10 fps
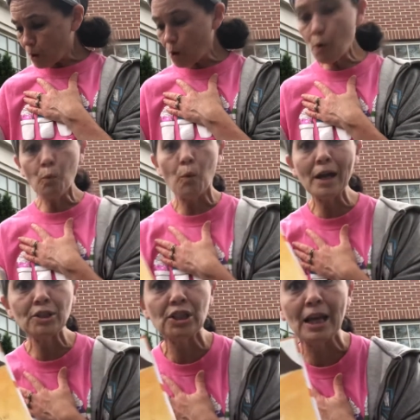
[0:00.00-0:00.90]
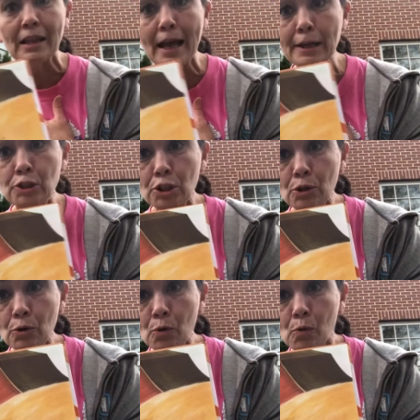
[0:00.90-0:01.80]
Oh, what shall I
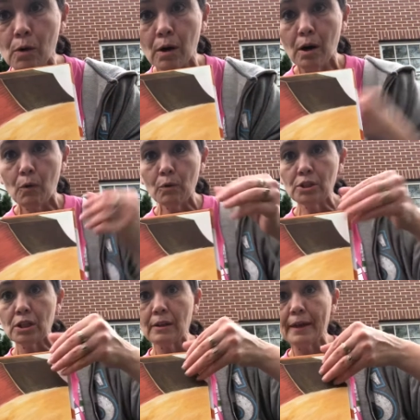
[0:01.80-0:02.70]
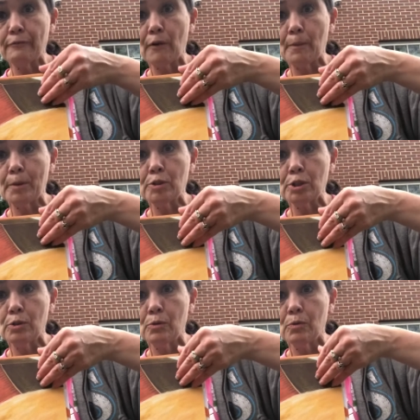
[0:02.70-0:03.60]
do? What shall that farmer
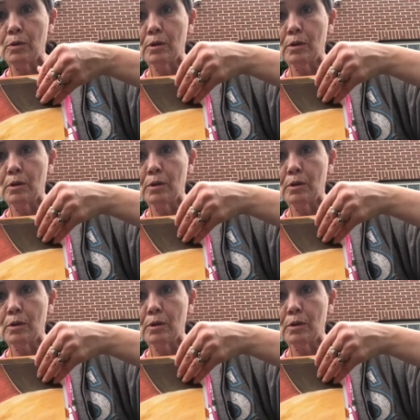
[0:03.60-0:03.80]
do?